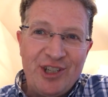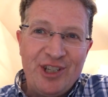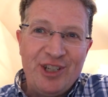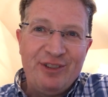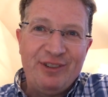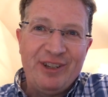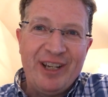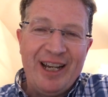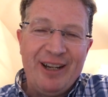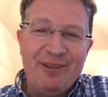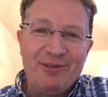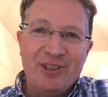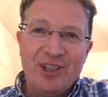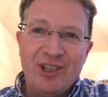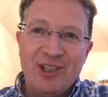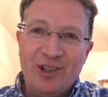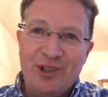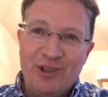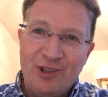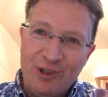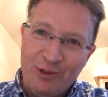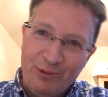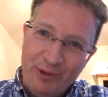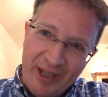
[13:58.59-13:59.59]
and you've counted
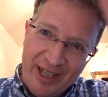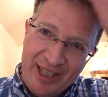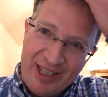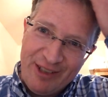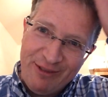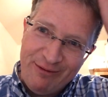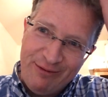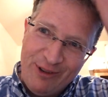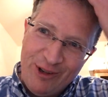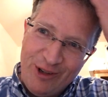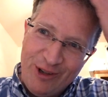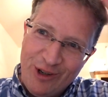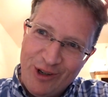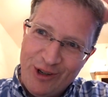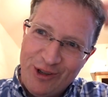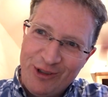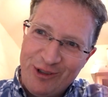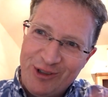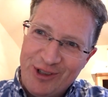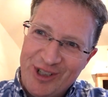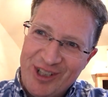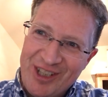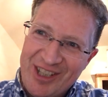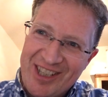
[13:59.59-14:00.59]
all the way to
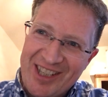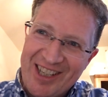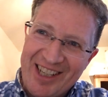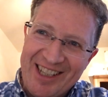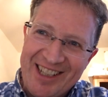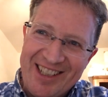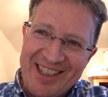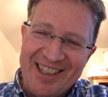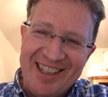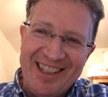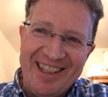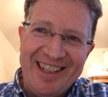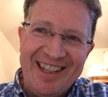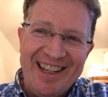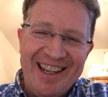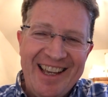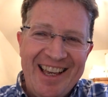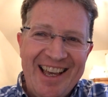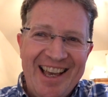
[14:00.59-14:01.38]
460.